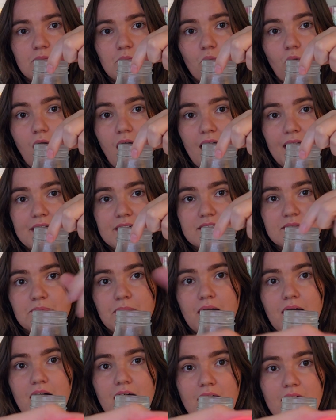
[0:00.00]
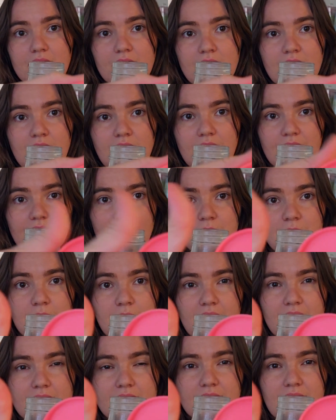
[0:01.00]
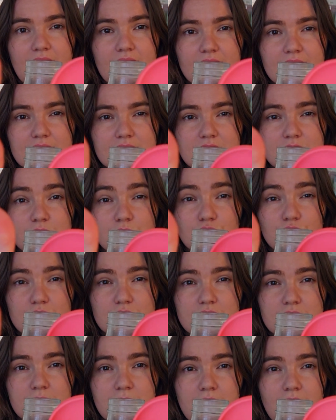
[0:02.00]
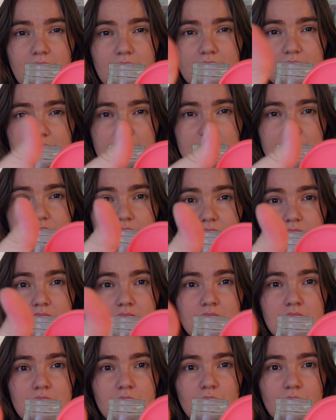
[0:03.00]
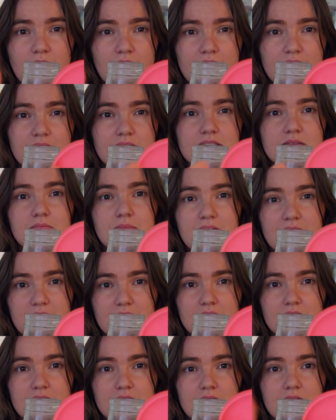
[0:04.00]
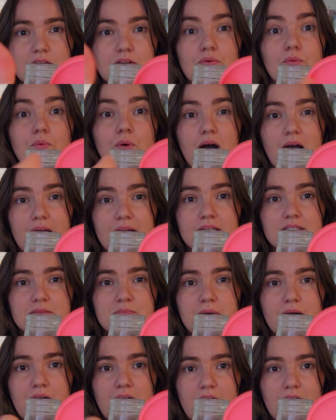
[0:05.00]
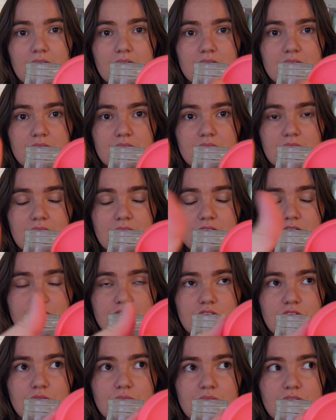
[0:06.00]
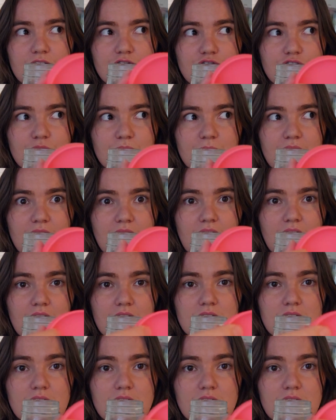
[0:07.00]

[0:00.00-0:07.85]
widest part and I made that the smallest part here when I need to make it the widest part, and then kind of go in from there.